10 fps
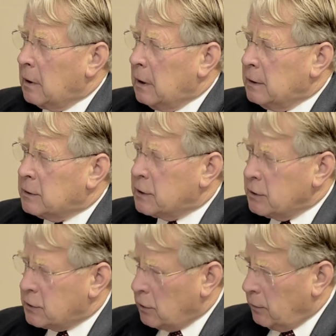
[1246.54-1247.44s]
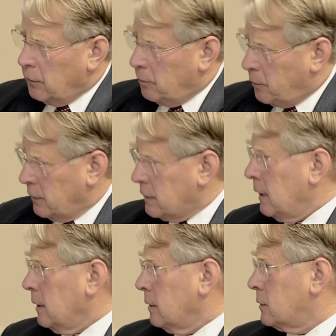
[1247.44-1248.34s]
insist on the
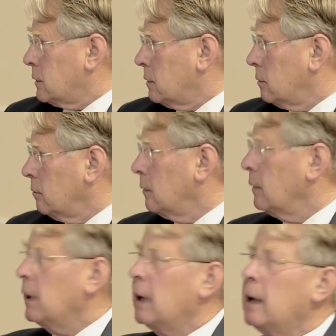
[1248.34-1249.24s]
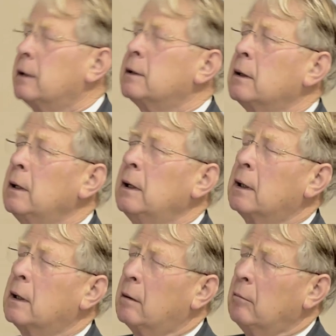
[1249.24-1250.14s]
pretense that a
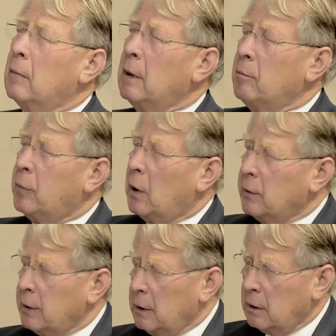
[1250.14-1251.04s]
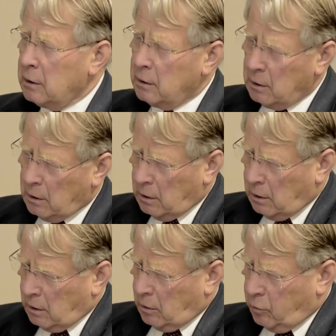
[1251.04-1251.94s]
body
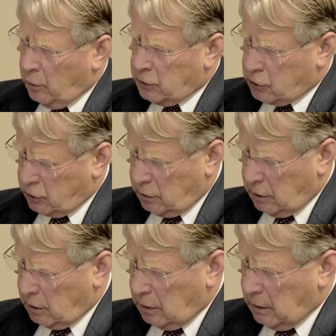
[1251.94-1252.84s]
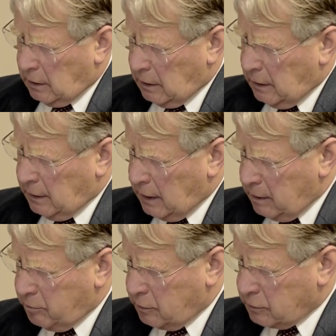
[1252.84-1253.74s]
which
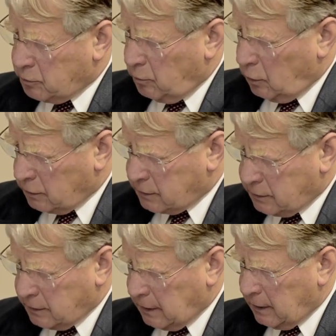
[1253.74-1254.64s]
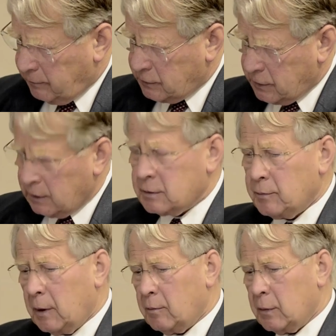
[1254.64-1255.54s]
enables Malta to have 6
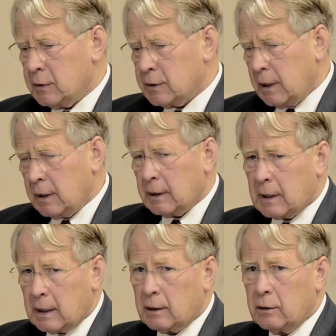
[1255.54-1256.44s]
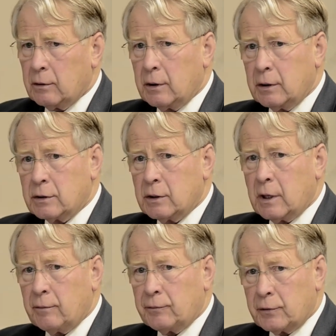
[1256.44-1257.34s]
members and Catalonia to
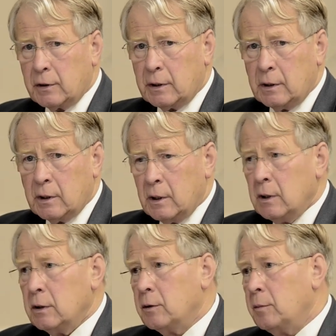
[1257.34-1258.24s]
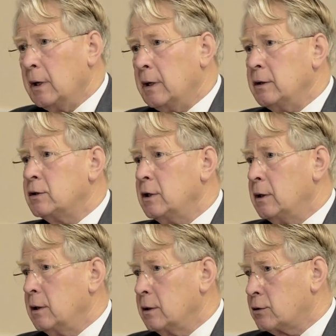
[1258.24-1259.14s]
have 3 to be a
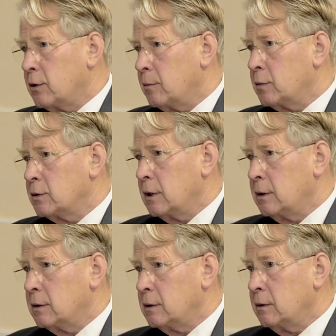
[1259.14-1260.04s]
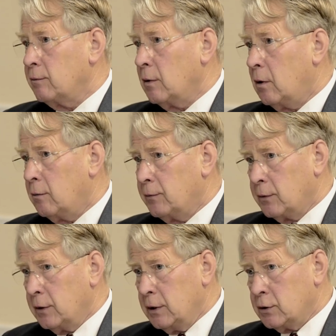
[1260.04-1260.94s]
serious representative of the
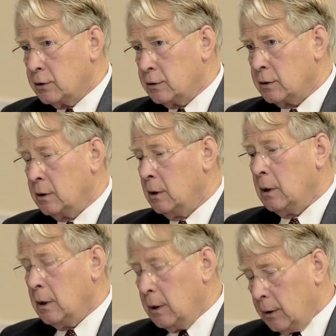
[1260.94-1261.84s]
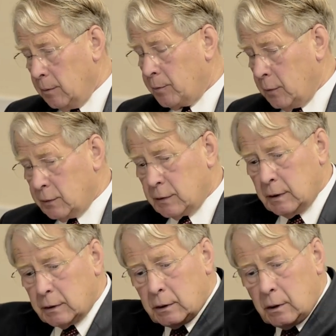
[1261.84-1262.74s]
regions in the
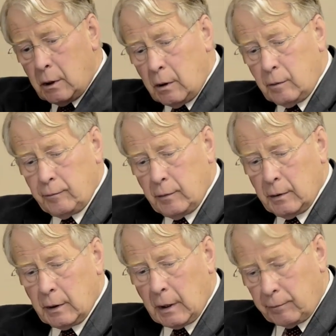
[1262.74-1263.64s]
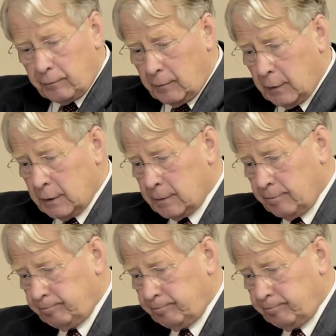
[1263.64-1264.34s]
process of government.